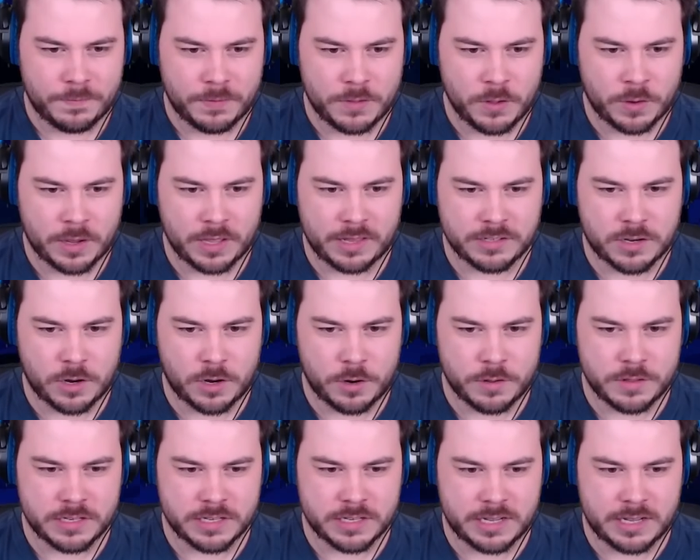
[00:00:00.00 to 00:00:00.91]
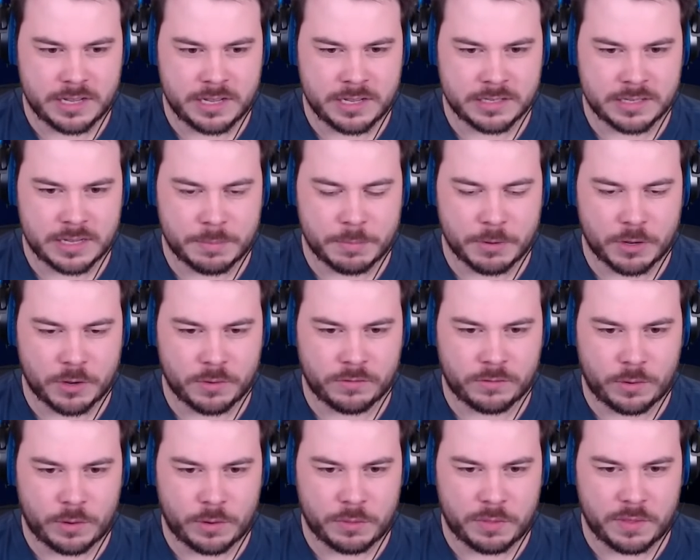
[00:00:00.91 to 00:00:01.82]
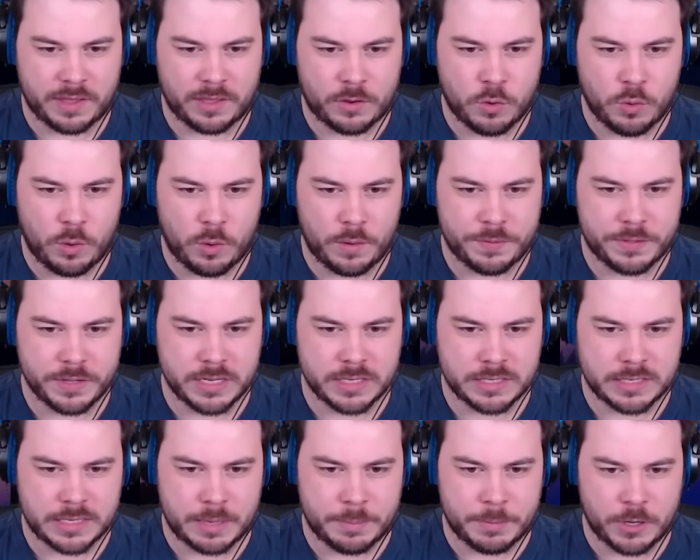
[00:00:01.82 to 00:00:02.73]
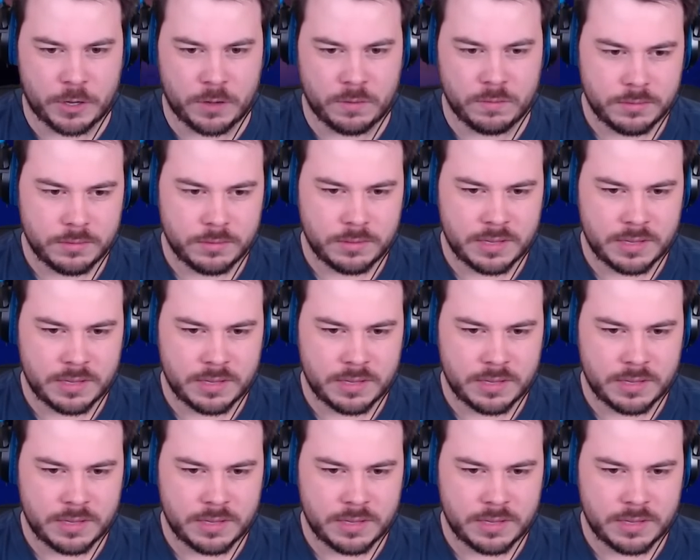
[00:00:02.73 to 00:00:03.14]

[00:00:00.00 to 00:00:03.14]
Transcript: Okay, let's go to the gazebo. Is there anything cool at the gazebo?